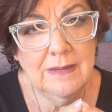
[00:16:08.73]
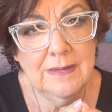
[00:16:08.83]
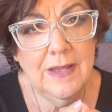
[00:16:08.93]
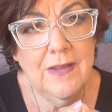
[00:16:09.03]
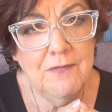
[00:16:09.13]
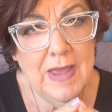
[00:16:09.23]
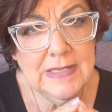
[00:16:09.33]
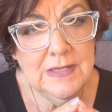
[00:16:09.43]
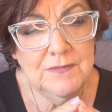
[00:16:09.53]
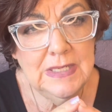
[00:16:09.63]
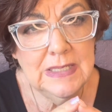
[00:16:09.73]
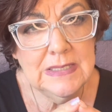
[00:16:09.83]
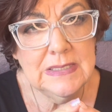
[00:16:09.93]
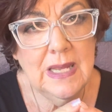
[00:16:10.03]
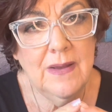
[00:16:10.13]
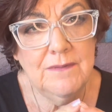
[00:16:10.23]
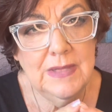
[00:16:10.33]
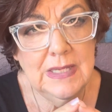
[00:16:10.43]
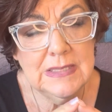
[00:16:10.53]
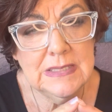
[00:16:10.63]
the effectiveness of
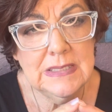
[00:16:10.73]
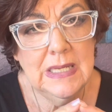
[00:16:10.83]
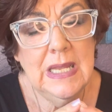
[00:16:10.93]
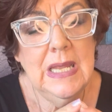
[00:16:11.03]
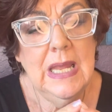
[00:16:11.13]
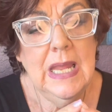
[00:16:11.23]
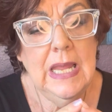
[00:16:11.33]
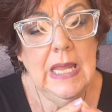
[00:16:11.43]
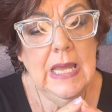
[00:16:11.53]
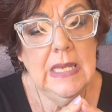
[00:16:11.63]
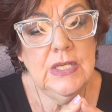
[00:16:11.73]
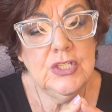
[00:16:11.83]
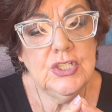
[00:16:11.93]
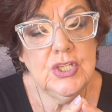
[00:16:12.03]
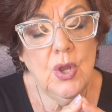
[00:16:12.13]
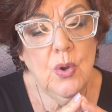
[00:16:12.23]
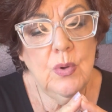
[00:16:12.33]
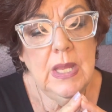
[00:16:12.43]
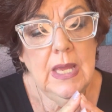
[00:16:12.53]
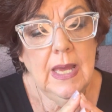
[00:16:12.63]
this. And so
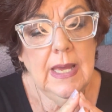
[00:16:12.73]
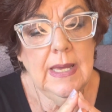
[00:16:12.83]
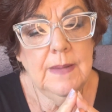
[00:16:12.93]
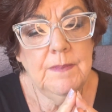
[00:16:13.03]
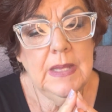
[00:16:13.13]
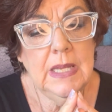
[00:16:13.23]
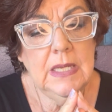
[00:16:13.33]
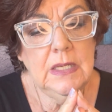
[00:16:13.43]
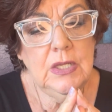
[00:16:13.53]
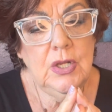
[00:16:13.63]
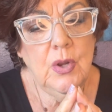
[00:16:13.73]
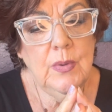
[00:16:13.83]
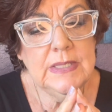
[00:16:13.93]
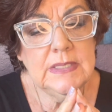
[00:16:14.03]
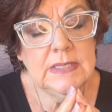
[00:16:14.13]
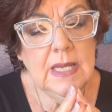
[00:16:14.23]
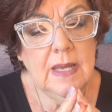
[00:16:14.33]
it's